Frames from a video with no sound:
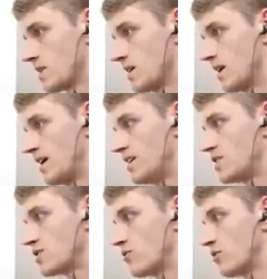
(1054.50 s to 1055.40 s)
Yeah, he's
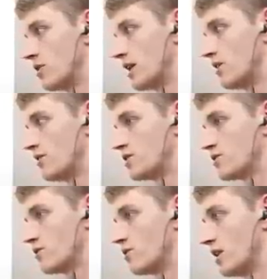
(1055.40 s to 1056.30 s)
just going all out. He's
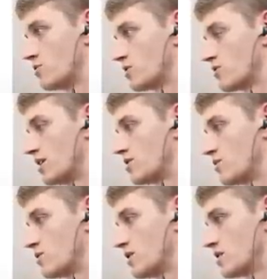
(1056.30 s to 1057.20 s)
going all out to catch
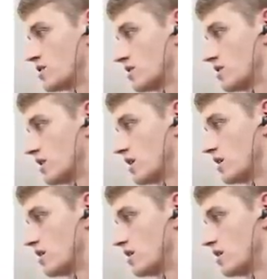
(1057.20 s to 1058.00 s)
up to us. Okay.